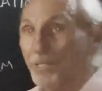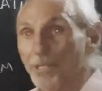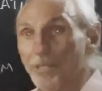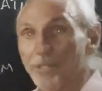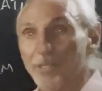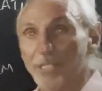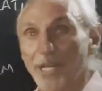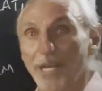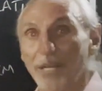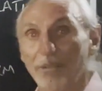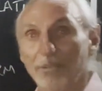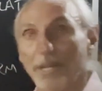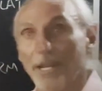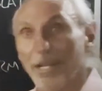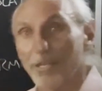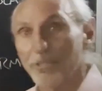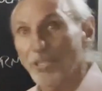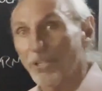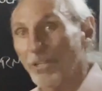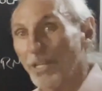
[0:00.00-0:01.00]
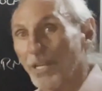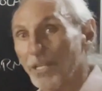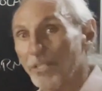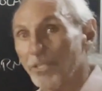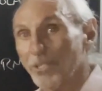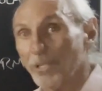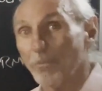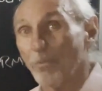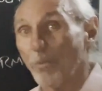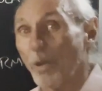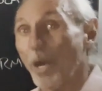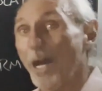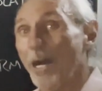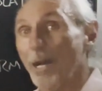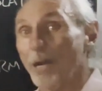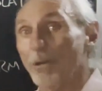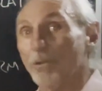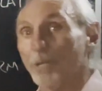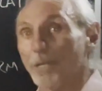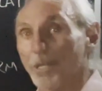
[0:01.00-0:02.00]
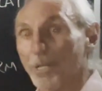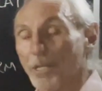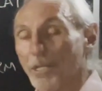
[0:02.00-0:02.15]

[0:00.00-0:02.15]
in sound isolation. Wow.